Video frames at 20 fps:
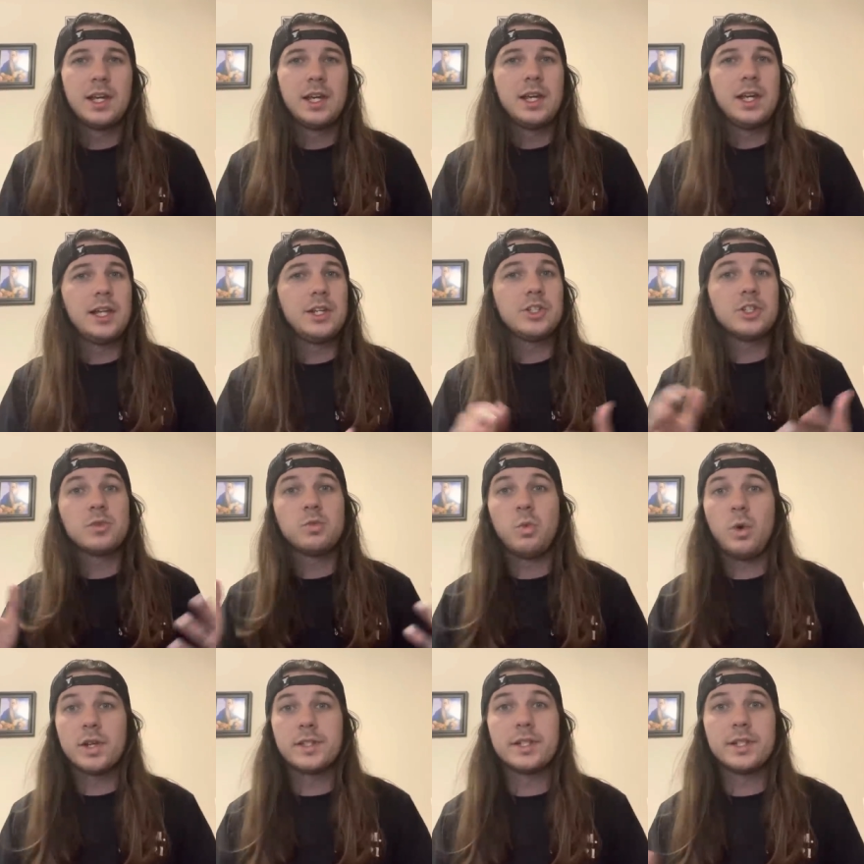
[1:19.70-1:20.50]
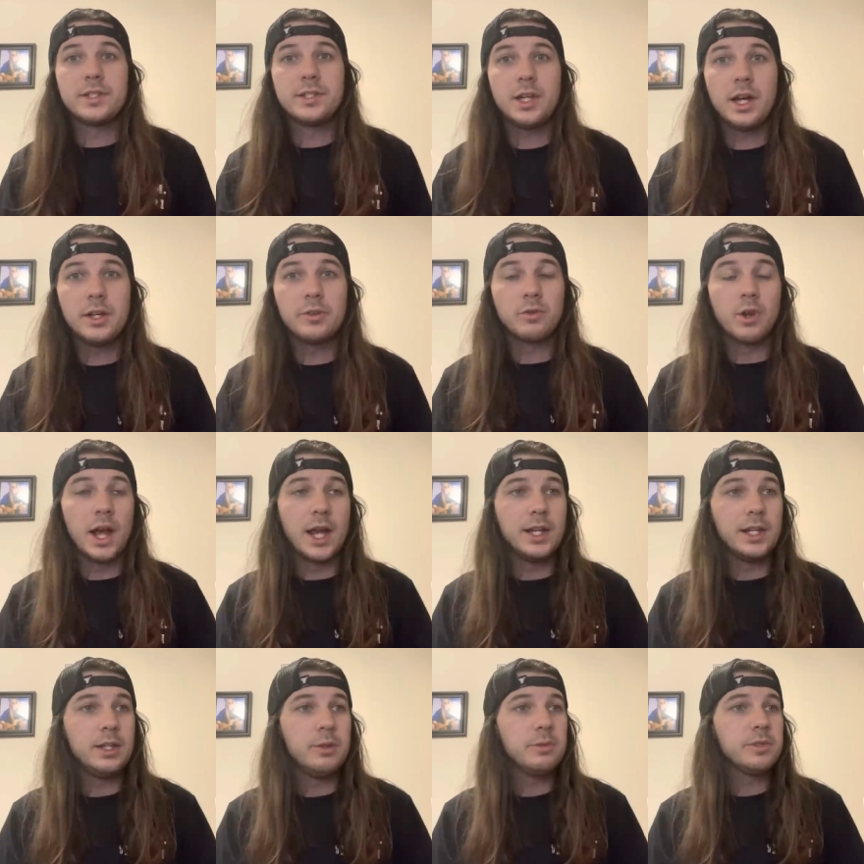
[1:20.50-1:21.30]
It just wasn't done
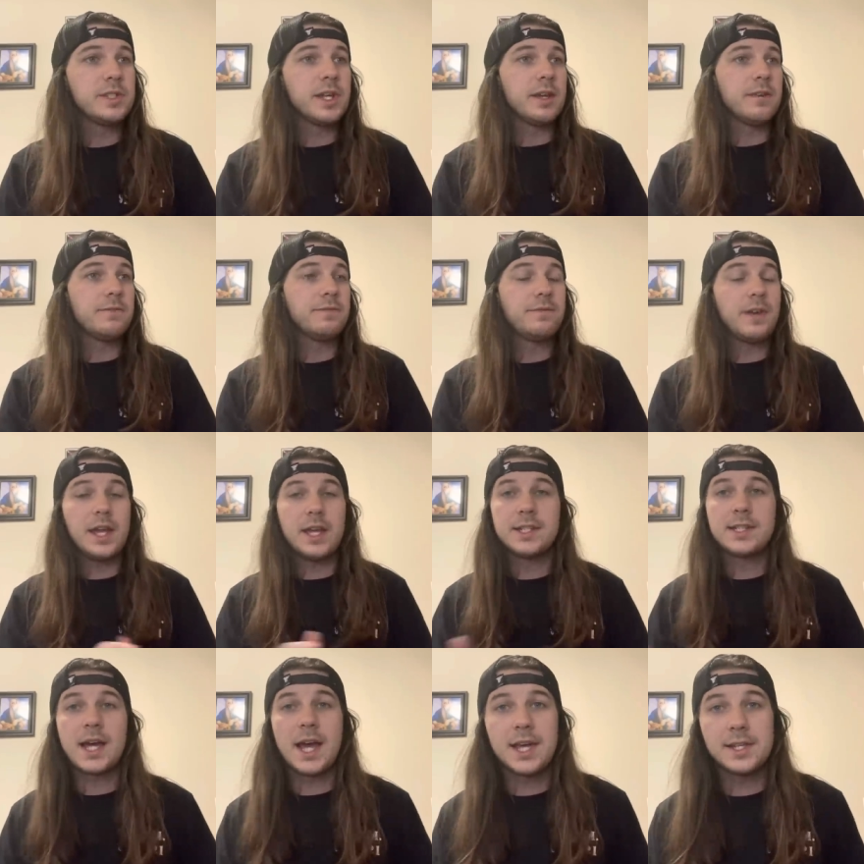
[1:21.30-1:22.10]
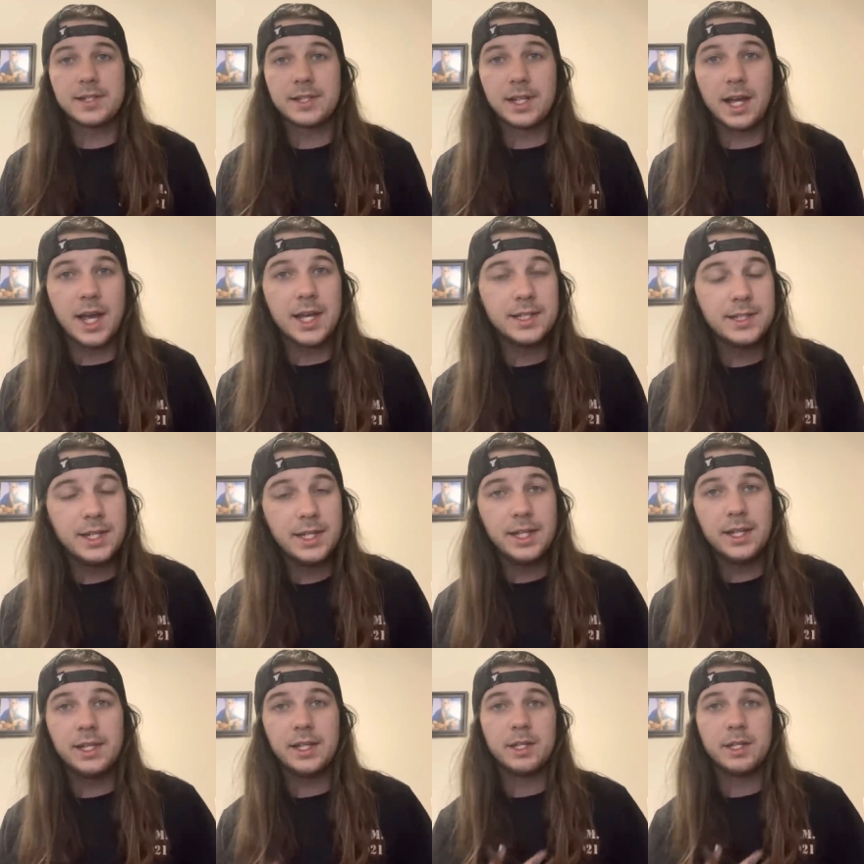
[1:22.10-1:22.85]
right. It was a fantastic idea,